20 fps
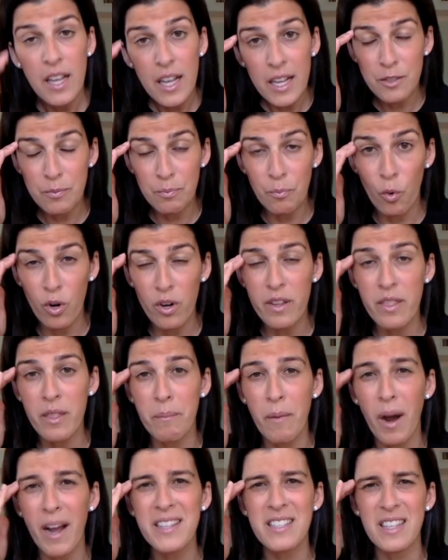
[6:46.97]
It's more in the
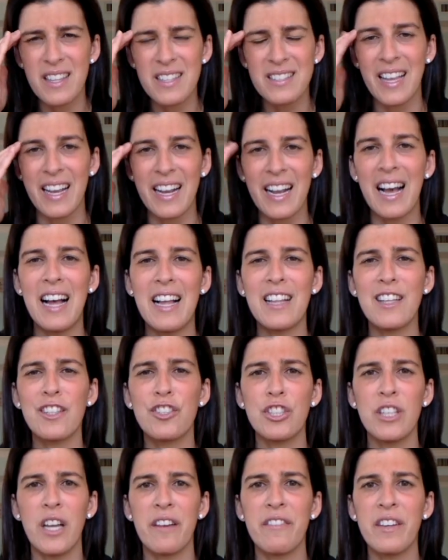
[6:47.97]
mindset, the
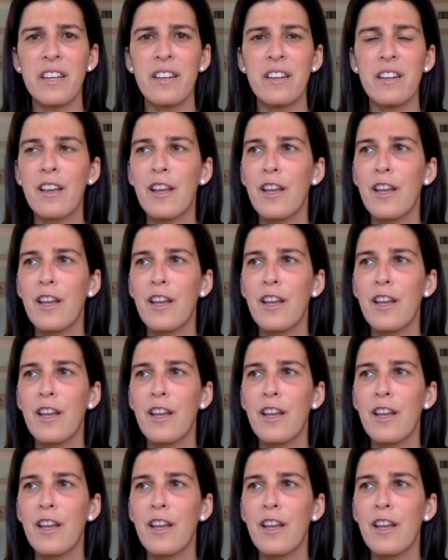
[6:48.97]
psychology of it.